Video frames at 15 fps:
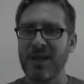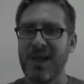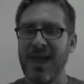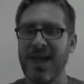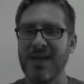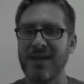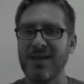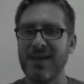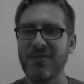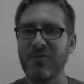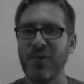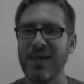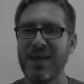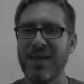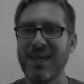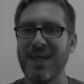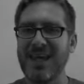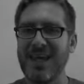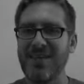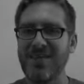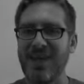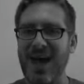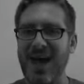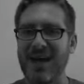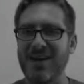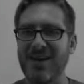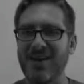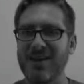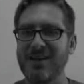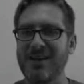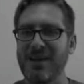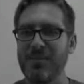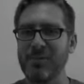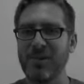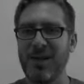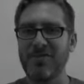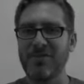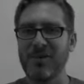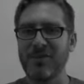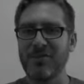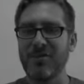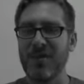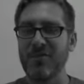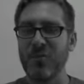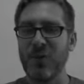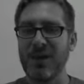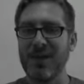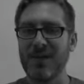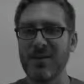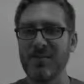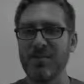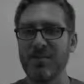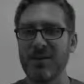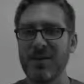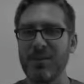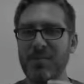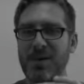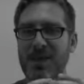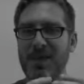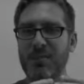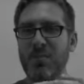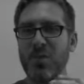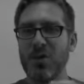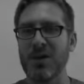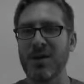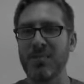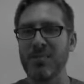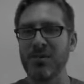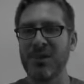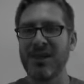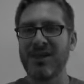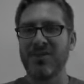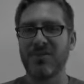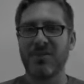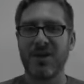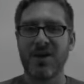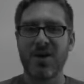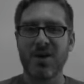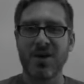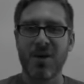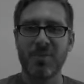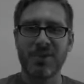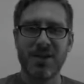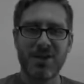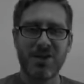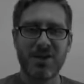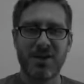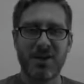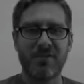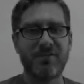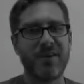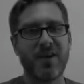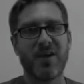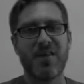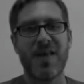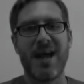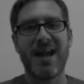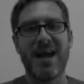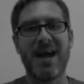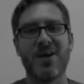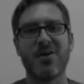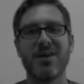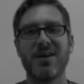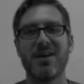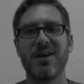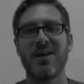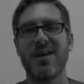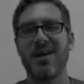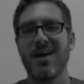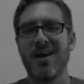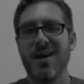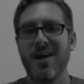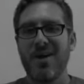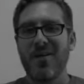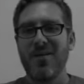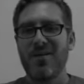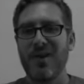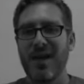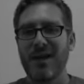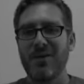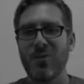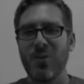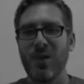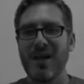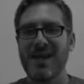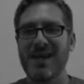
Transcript: And if we can get that on a deep level, if we can be more complete than our competition in figuring that out, then we